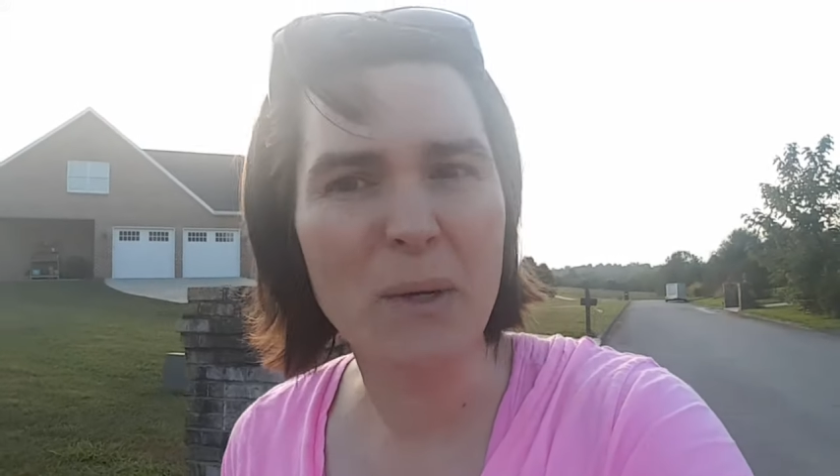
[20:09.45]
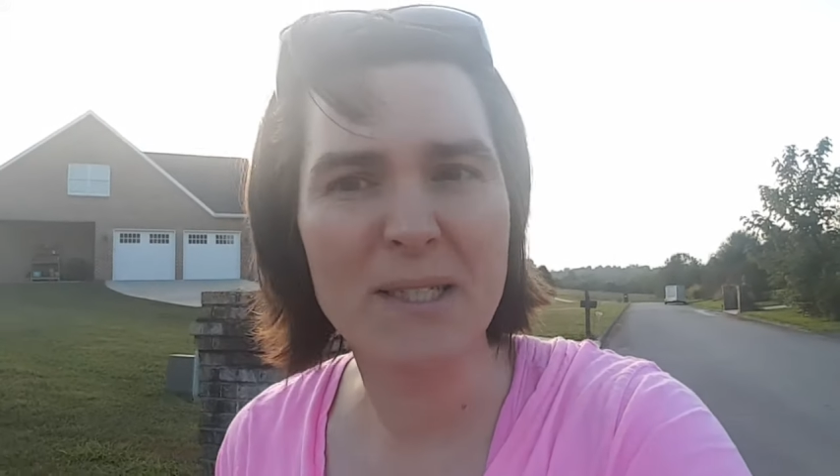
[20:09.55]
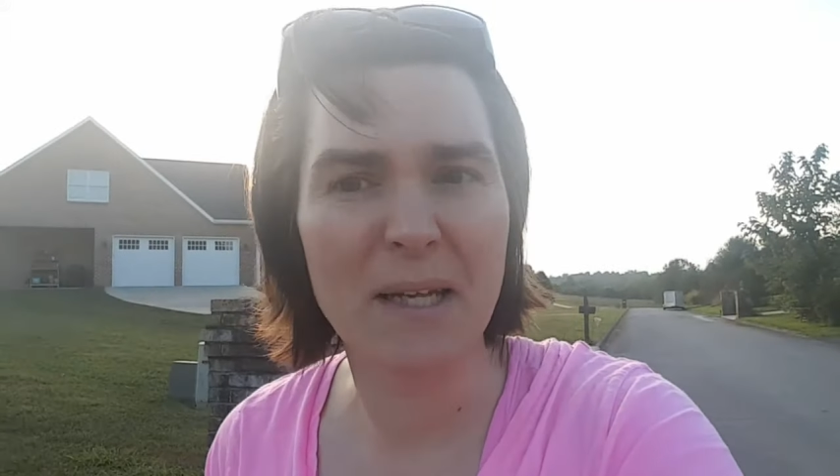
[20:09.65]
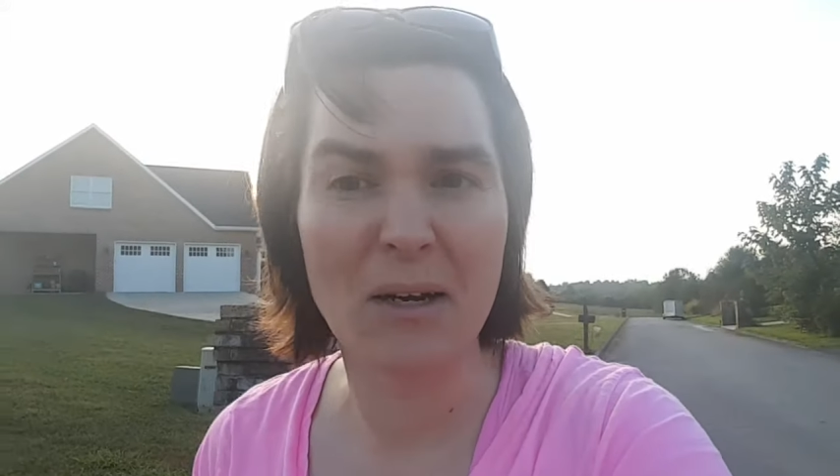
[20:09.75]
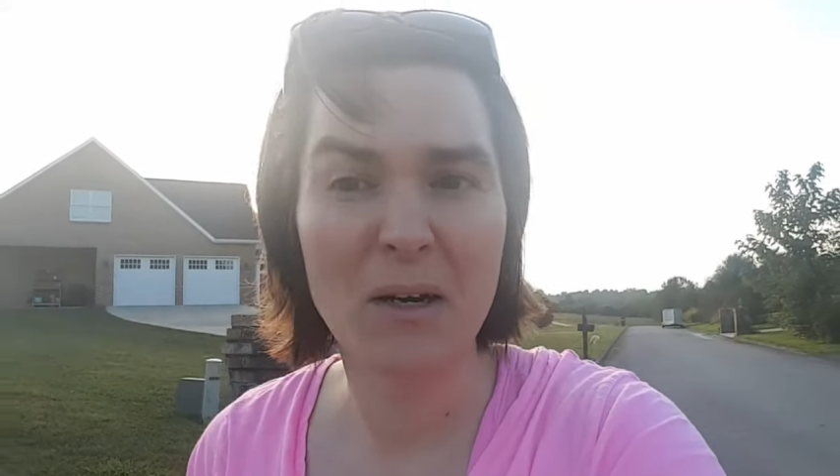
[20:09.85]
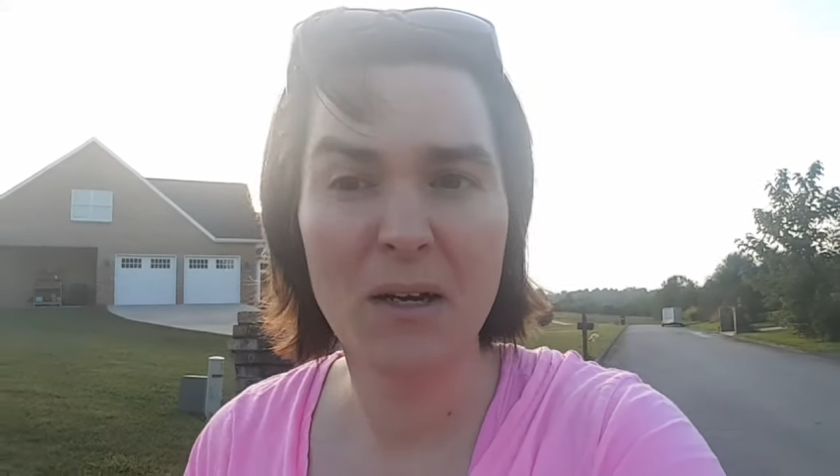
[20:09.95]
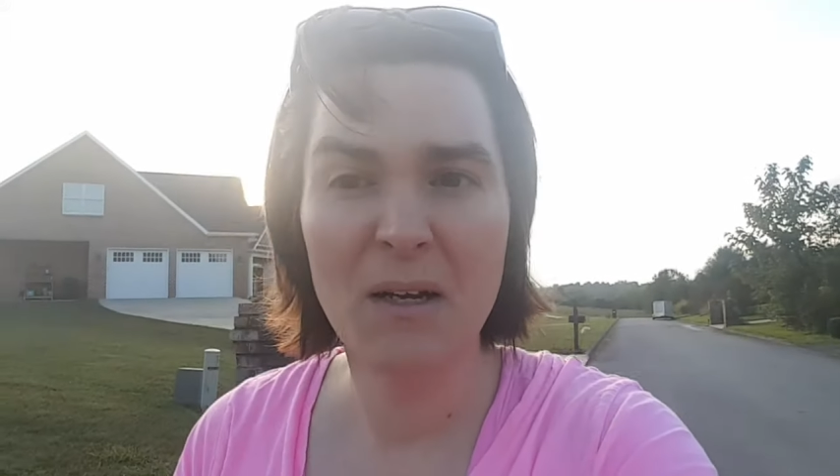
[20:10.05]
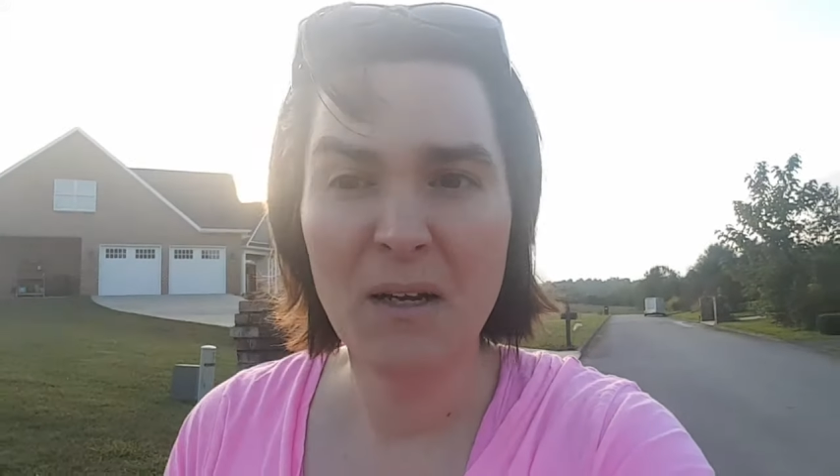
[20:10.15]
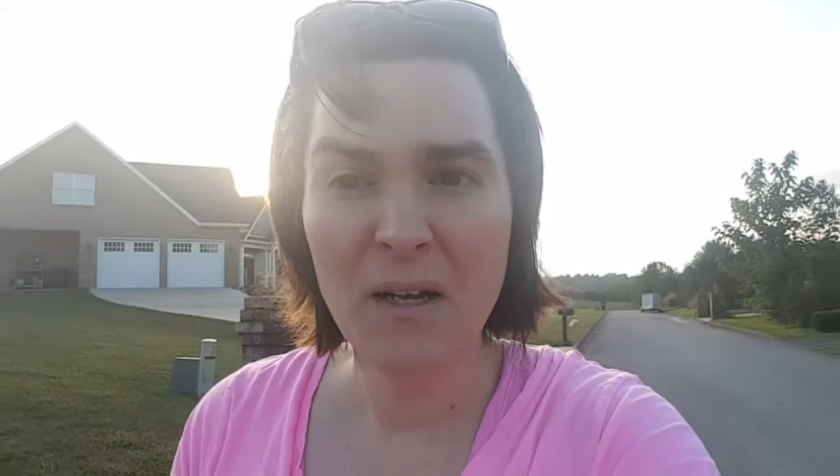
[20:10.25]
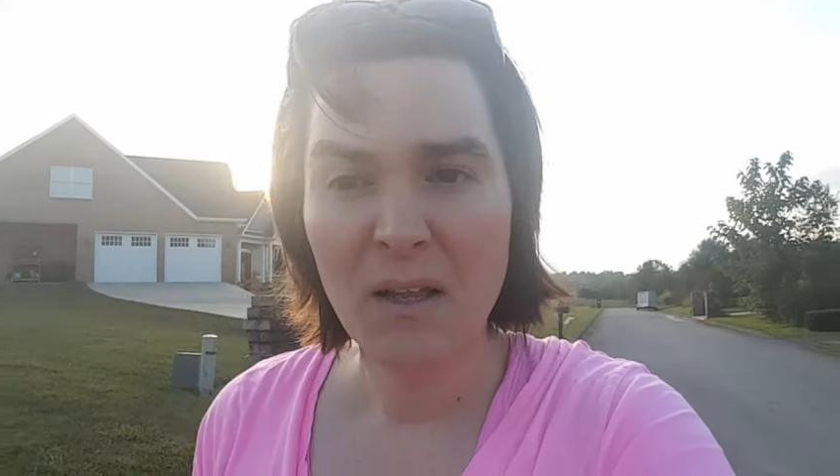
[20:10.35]
is there?
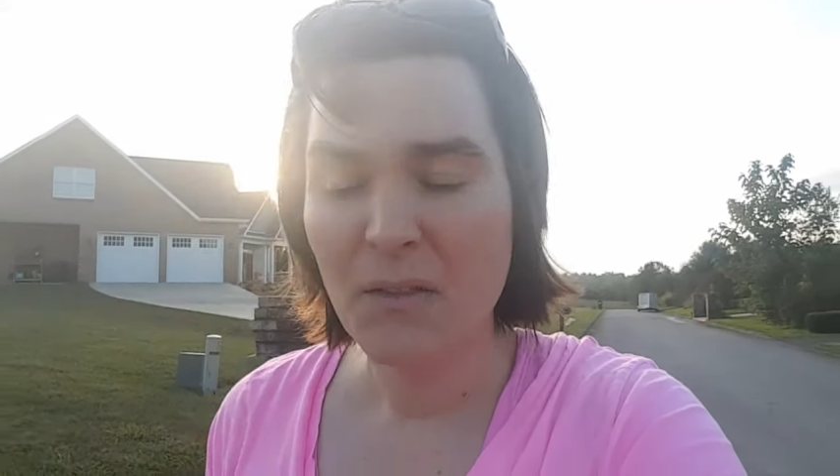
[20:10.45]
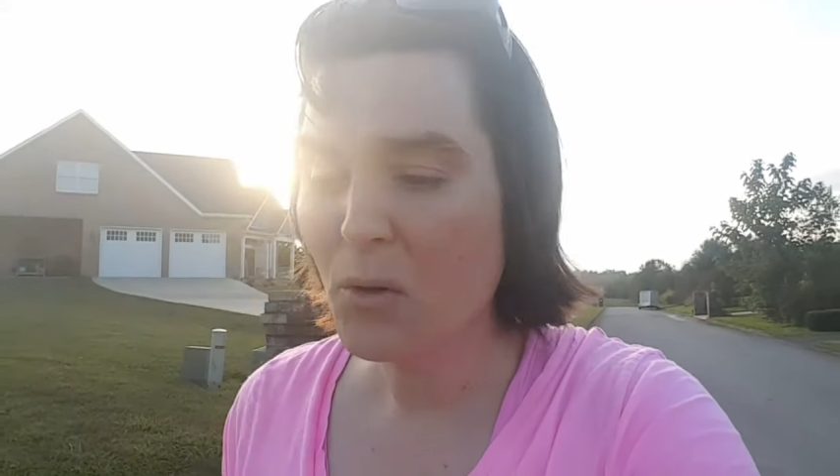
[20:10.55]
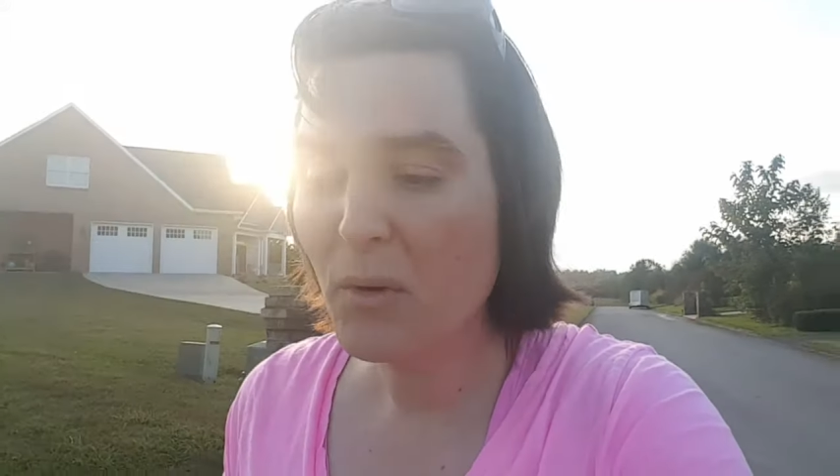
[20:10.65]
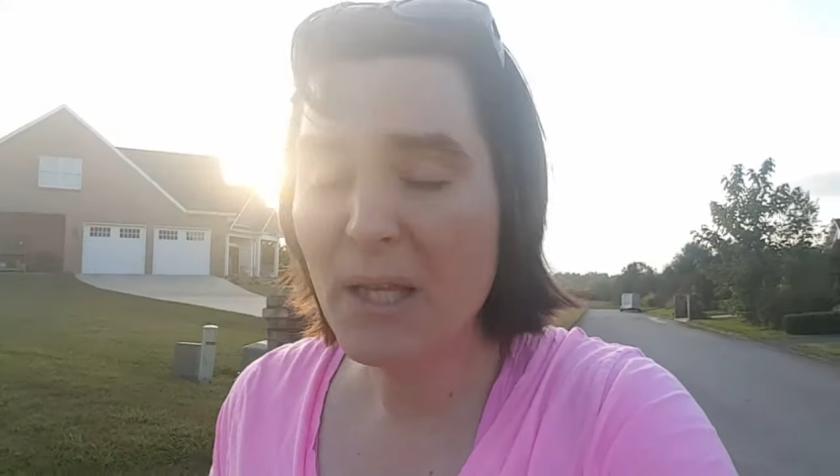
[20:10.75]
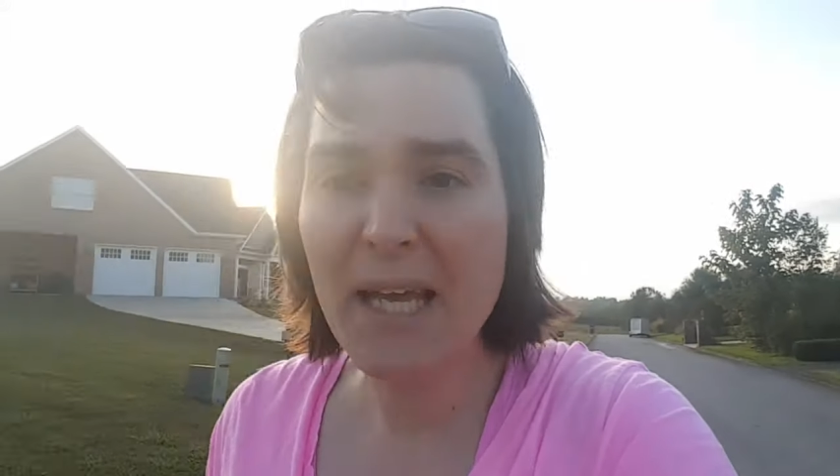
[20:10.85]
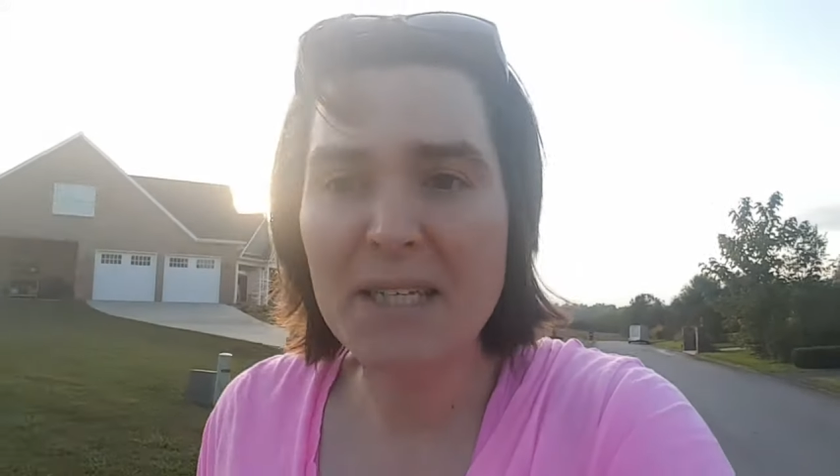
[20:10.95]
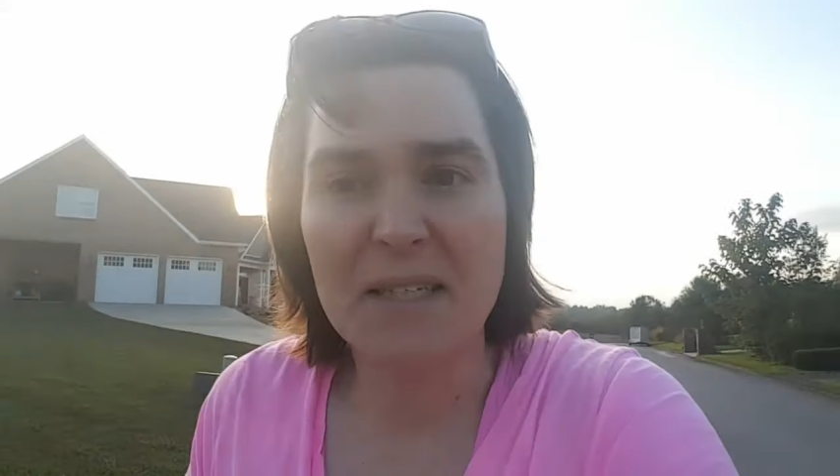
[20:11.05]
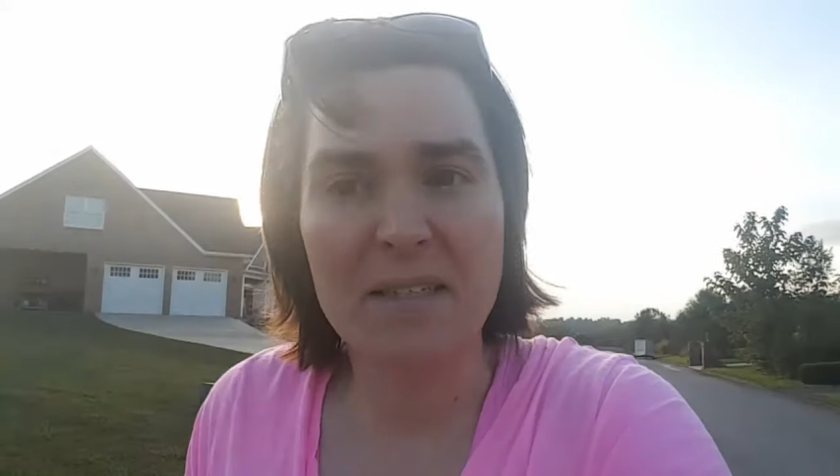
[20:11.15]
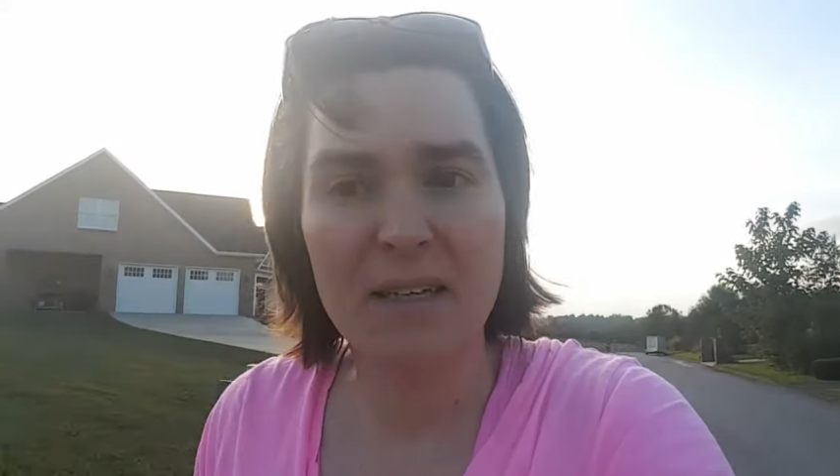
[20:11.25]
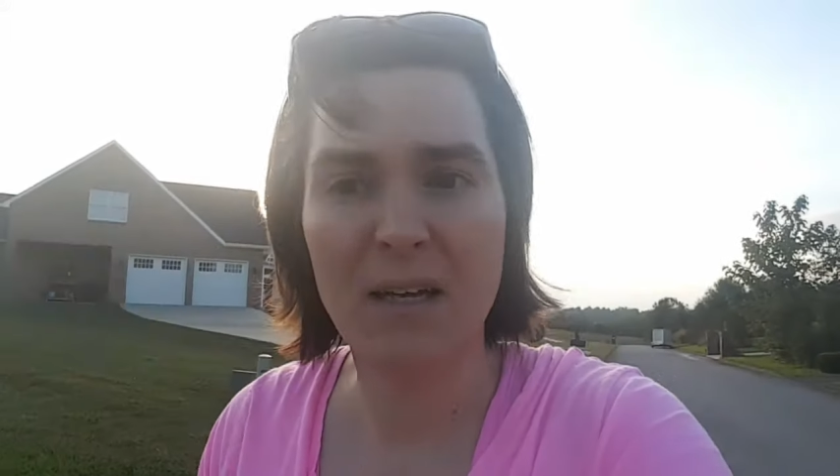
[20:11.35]
There really
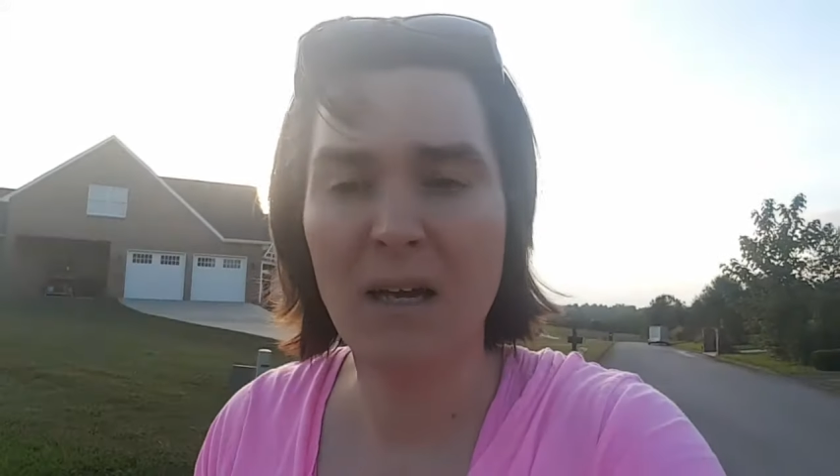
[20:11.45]
isn't.